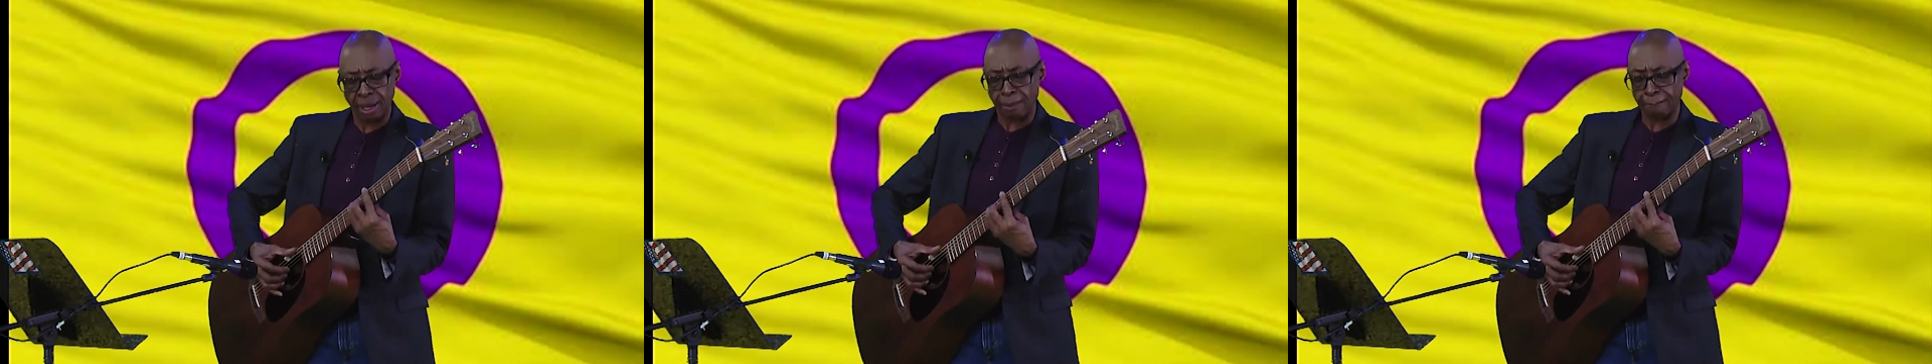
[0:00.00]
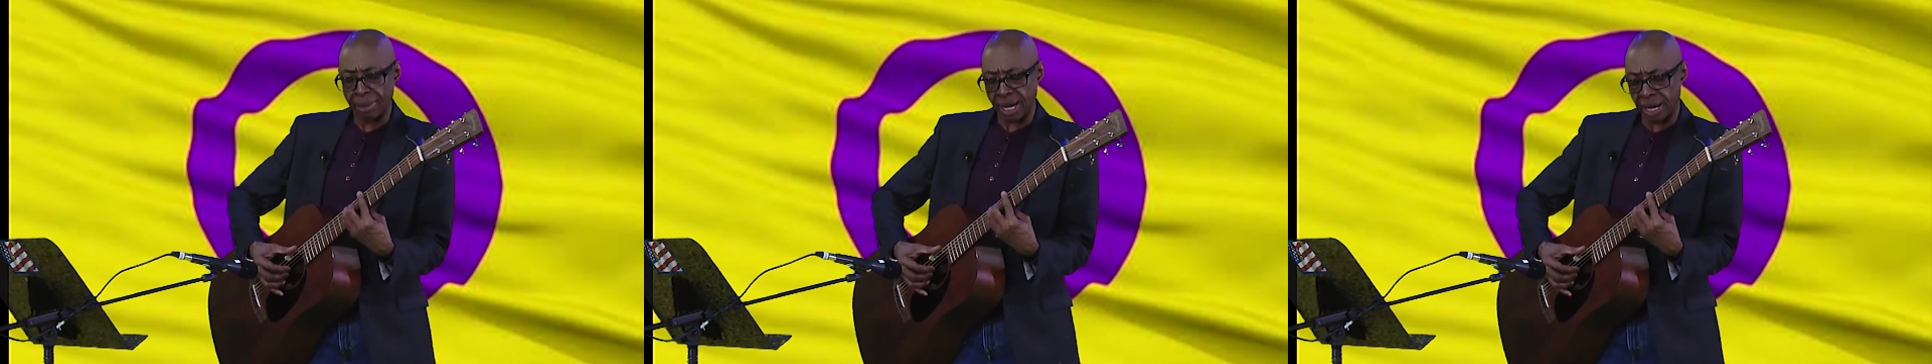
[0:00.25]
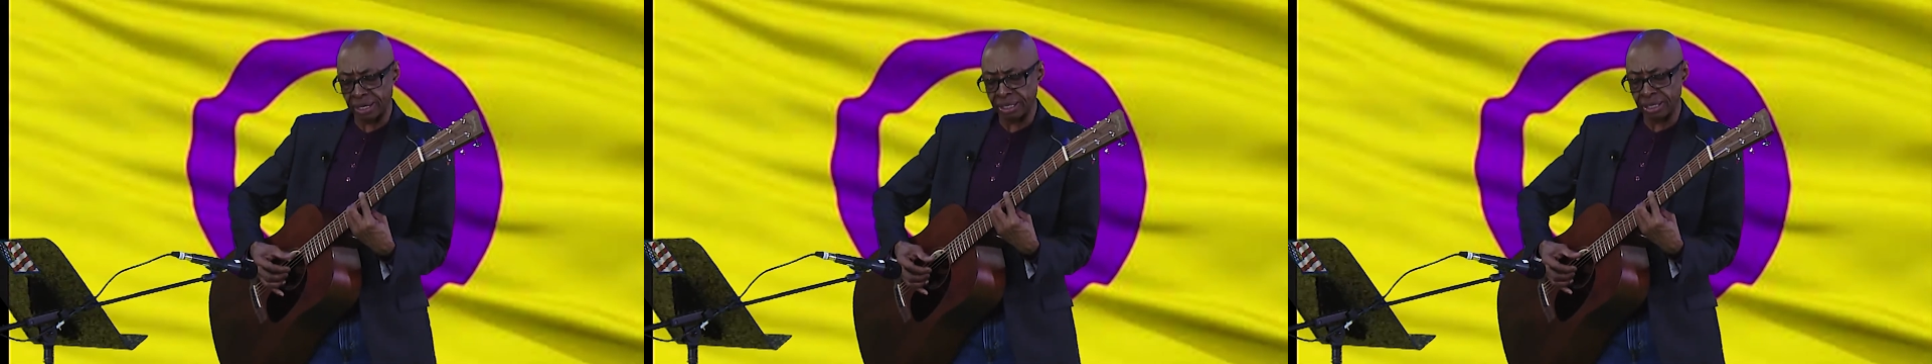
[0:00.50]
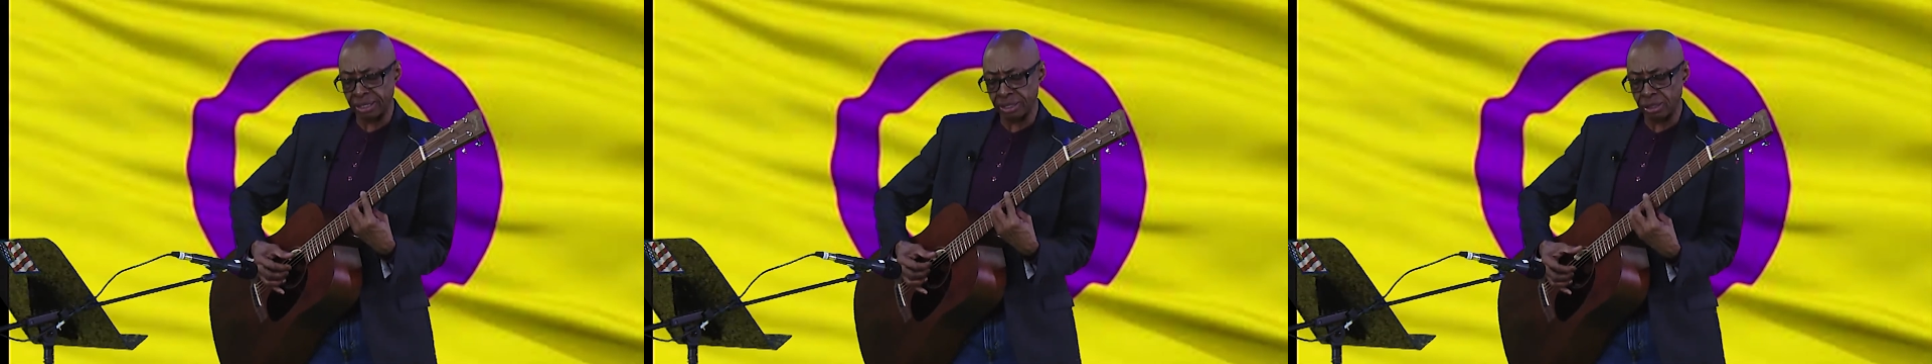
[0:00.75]

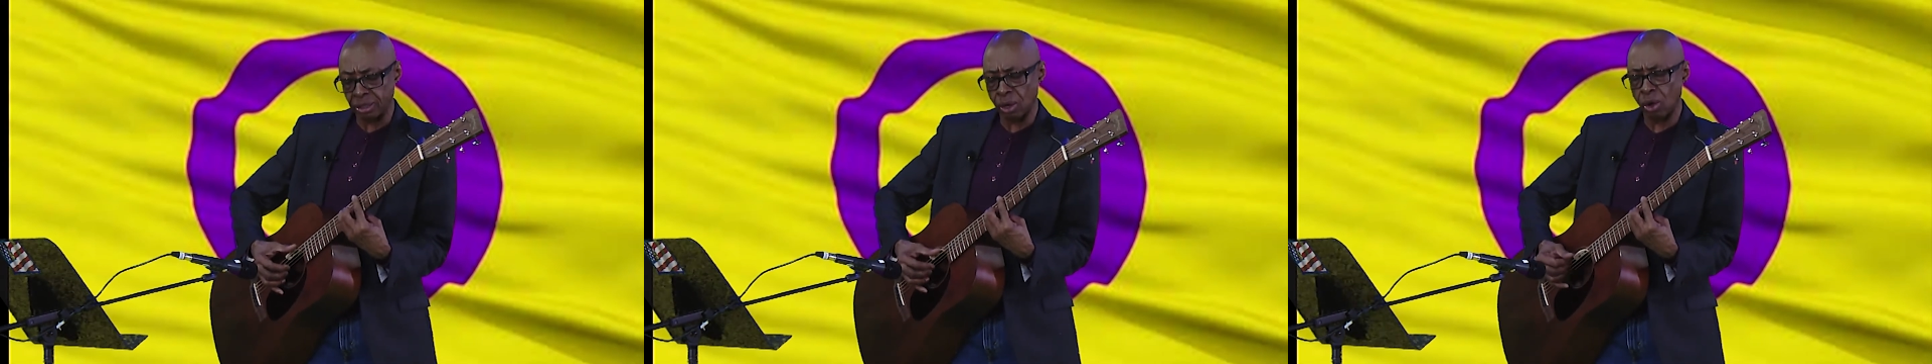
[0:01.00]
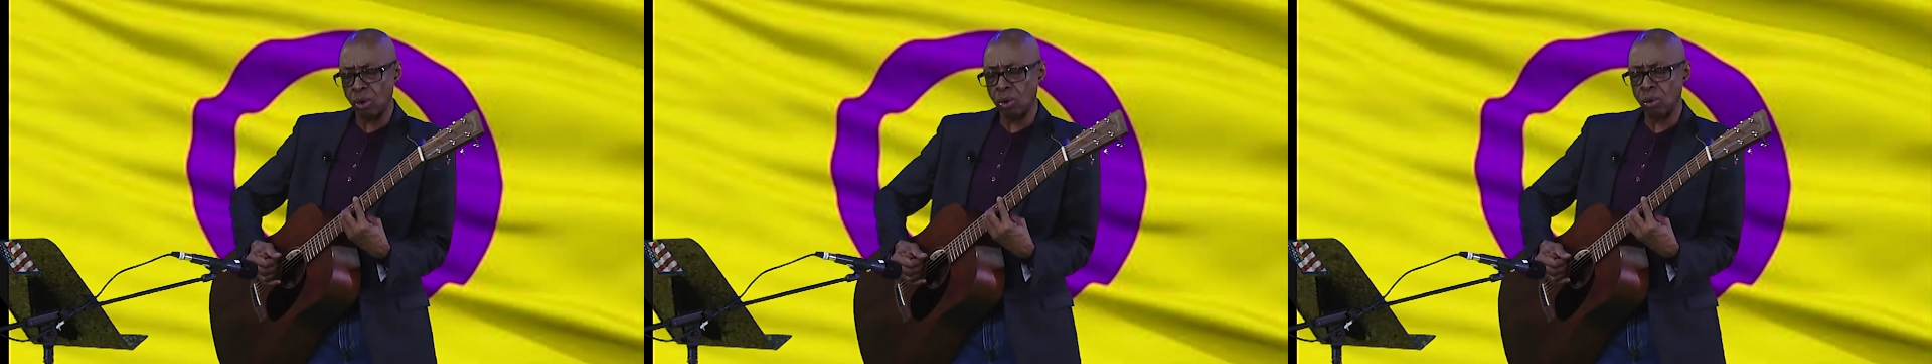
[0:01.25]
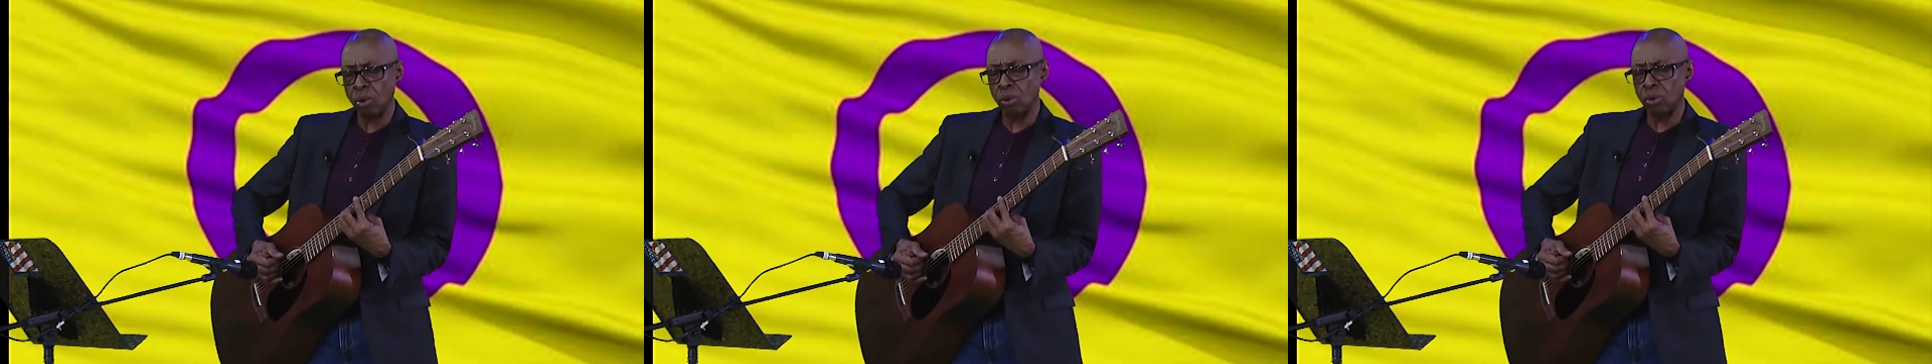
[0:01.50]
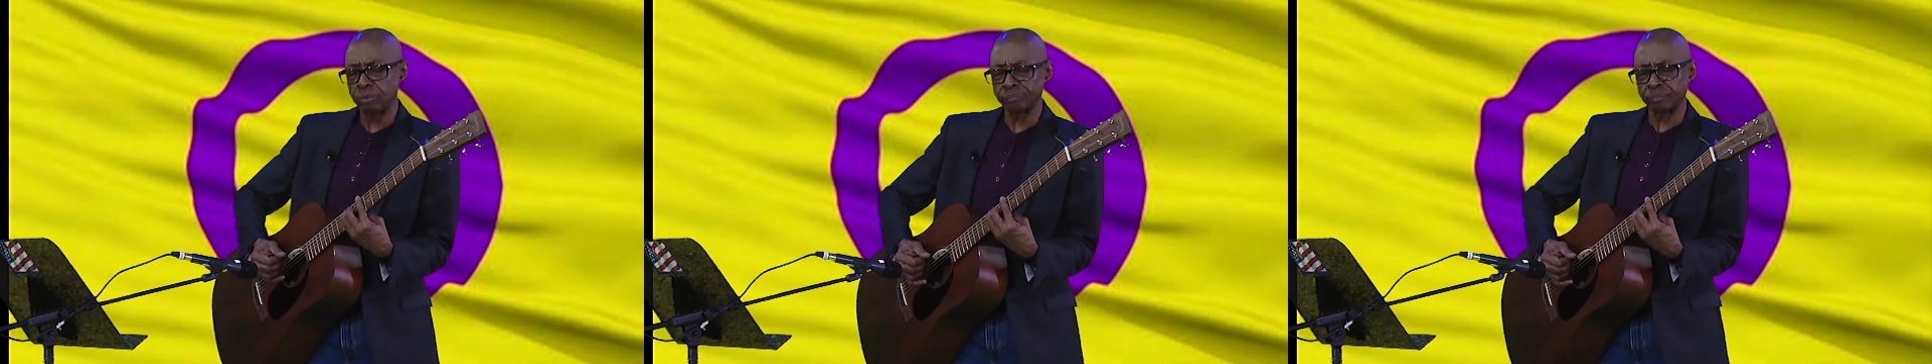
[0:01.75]
body
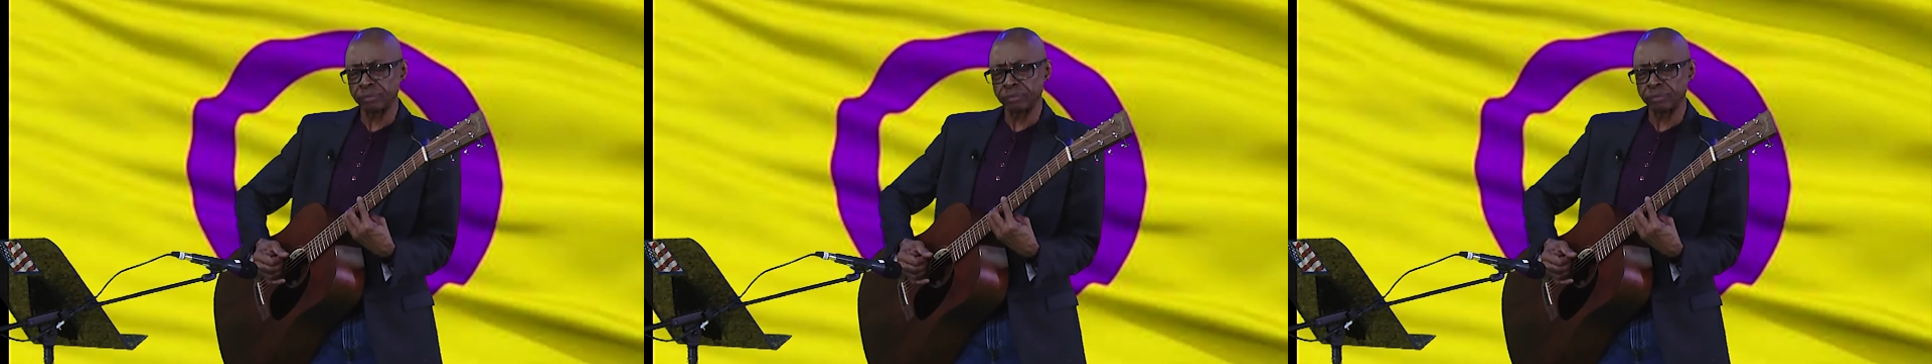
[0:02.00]
alone.